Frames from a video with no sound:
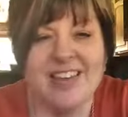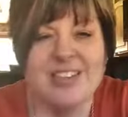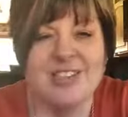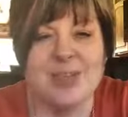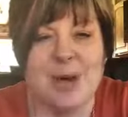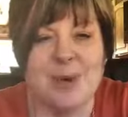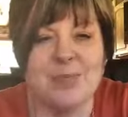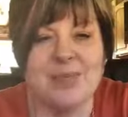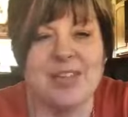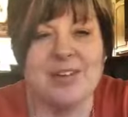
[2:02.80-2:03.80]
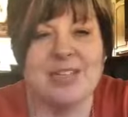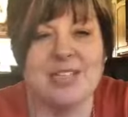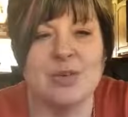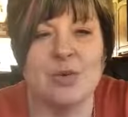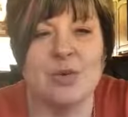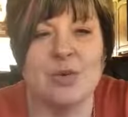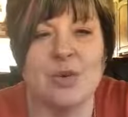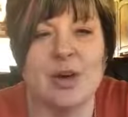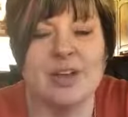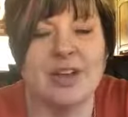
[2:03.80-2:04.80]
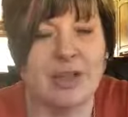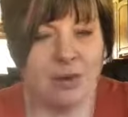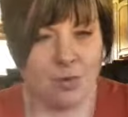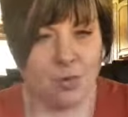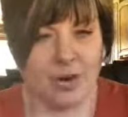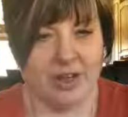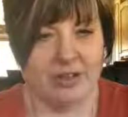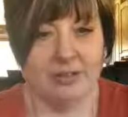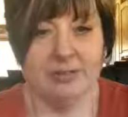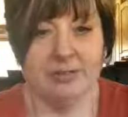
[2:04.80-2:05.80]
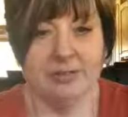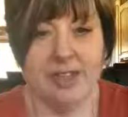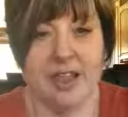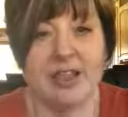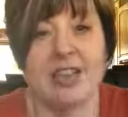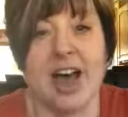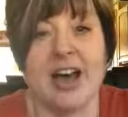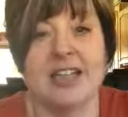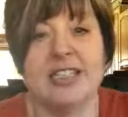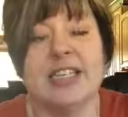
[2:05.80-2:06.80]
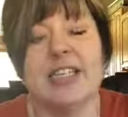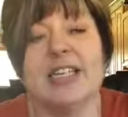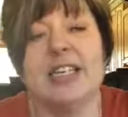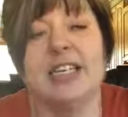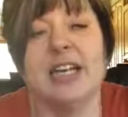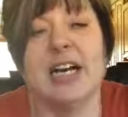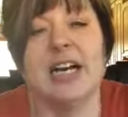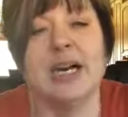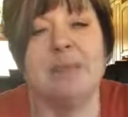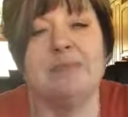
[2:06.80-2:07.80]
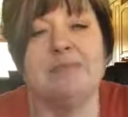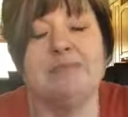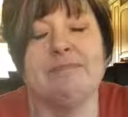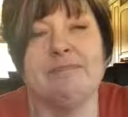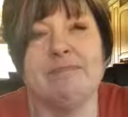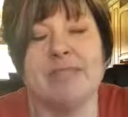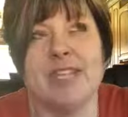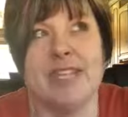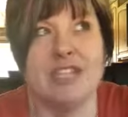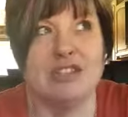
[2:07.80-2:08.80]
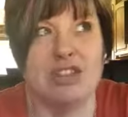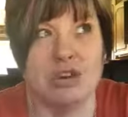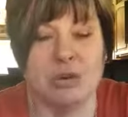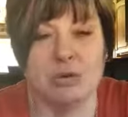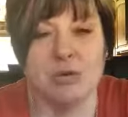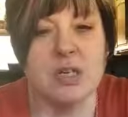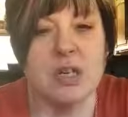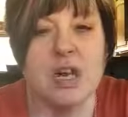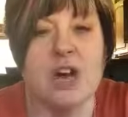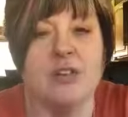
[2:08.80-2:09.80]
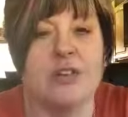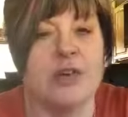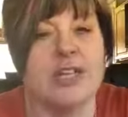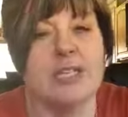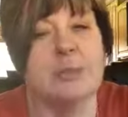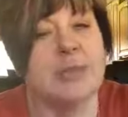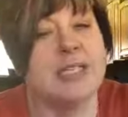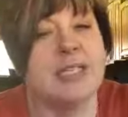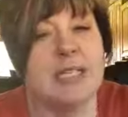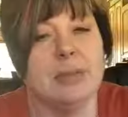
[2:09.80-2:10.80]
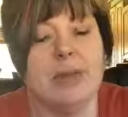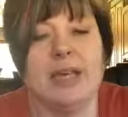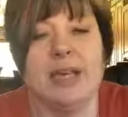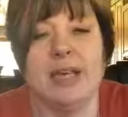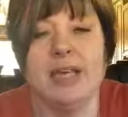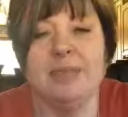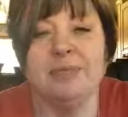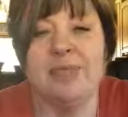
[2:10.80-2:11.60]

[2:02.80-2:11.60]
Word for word: So there is an, another oil that um, is known for its BCP